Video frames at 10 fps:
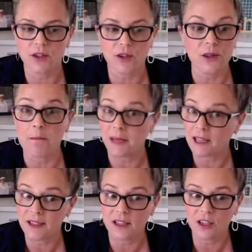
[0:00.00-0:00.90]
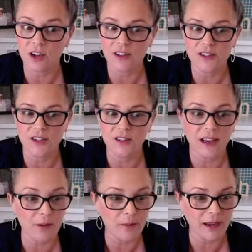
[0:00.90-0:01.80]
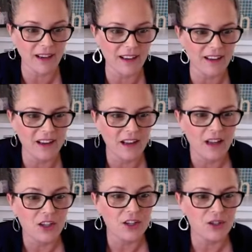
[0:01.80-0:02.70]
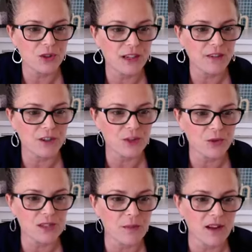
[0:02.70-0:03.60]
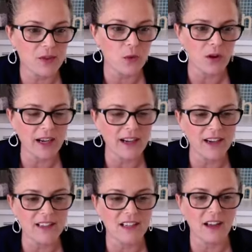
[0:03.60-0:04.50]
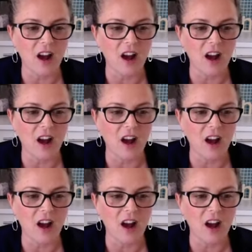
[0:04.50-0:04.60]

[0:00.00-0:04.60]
There's a mini skin consult. Hey, Rebecca, you're doing a virtual spa soiree night tonight.